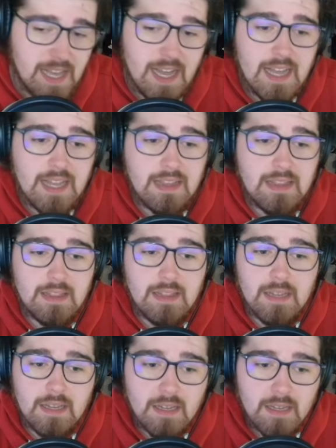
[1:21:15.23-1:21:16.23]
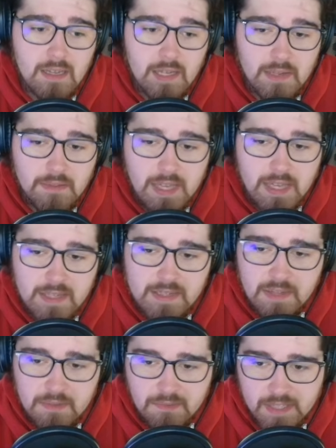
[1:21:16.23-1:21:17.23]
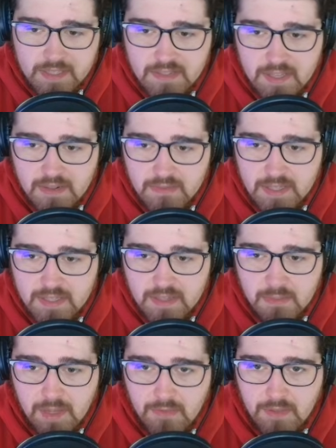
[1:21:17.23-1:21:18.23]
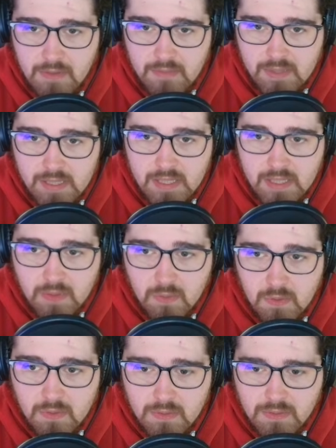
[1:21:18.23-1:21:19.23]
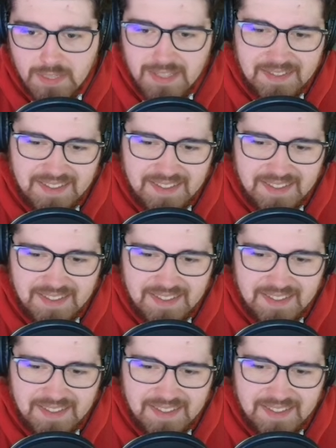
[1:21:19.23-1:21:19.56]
I love adding sound effects. Sound effects are my favorite thing in the world.